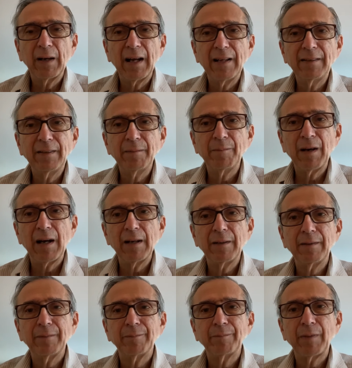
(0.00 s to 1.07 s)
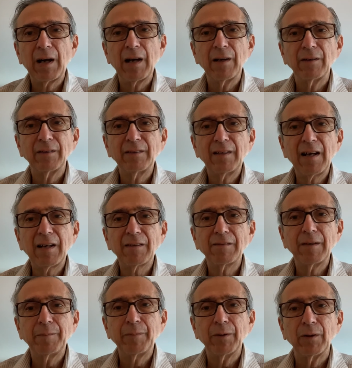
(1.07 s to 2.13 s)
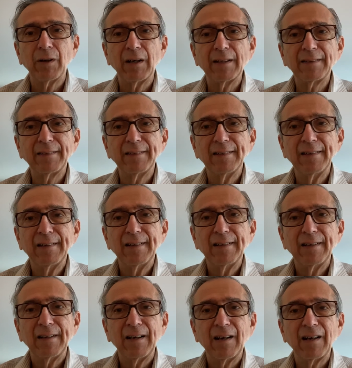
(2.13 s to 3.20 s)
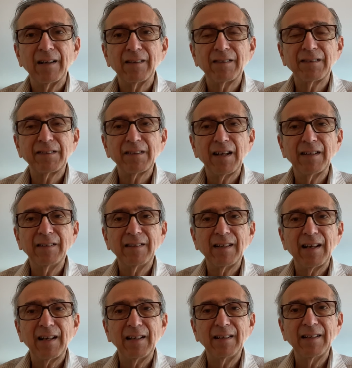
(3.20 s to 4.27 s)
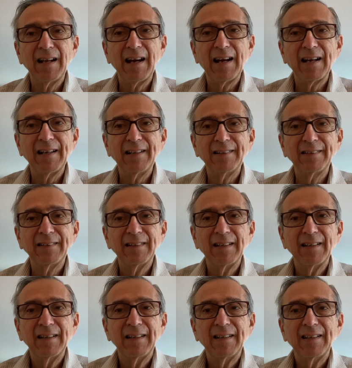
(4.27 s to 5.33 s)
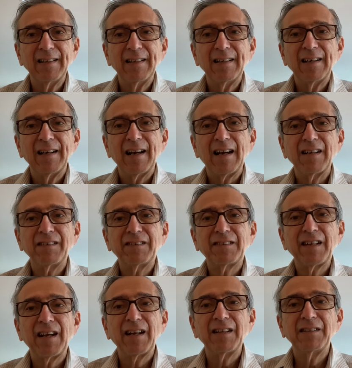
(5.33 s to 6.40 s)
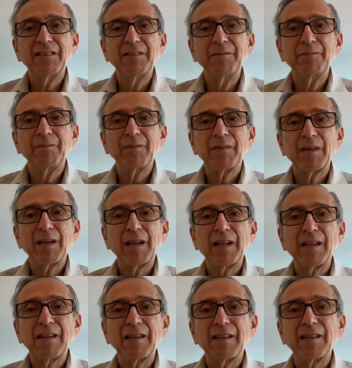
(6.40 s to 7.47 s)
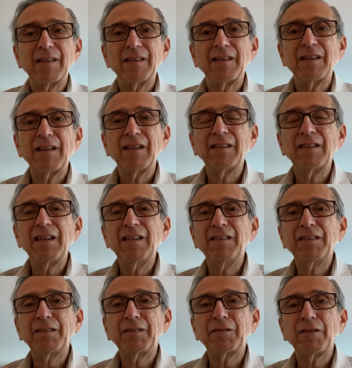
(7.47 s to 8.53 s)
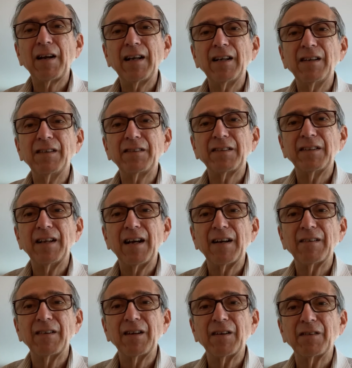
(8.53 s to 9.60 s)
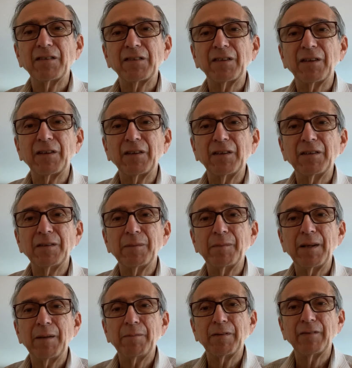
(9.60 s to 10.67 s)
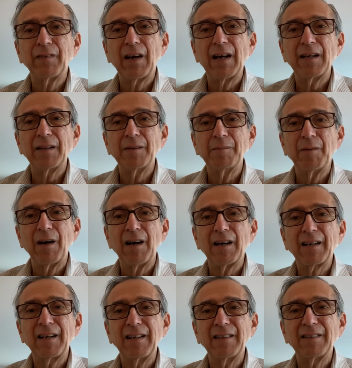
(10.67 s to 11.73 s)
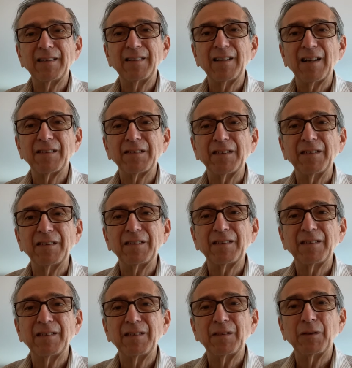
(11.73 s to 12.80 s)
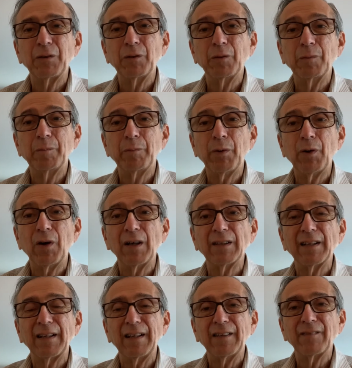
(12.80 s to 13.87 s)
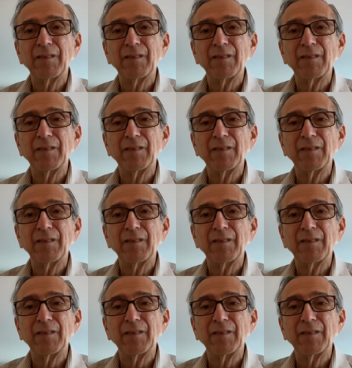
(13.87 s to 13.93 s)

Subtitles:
I did my biotech report on Sunday night, I said, these trading scenarios look good to me, provided the market doesn't do poorly.